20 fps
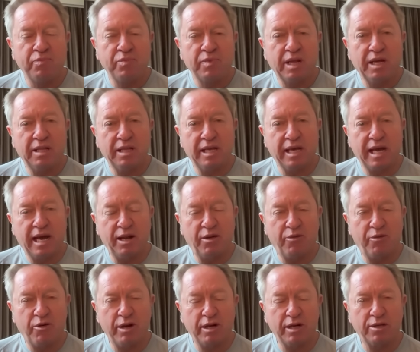and the
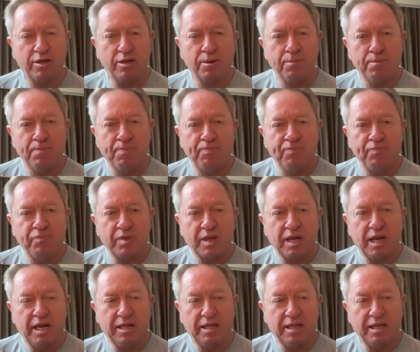hydraulics,
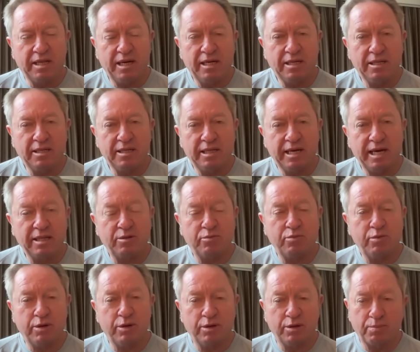and that
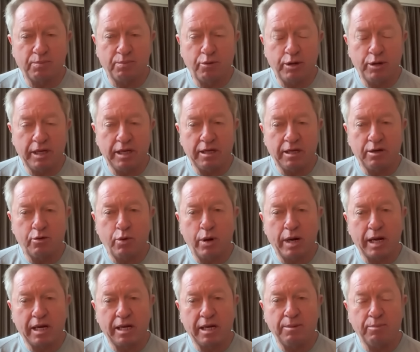was pretty
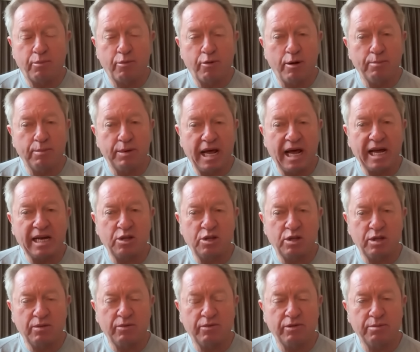quick and prompt
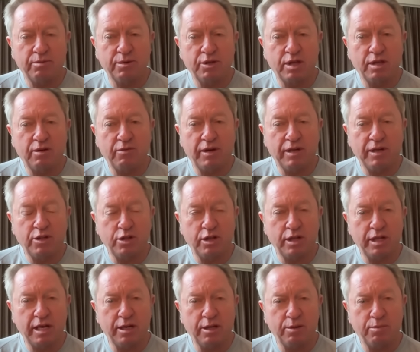action from the chief
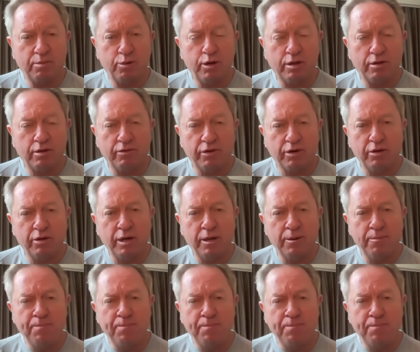engineer's point of view.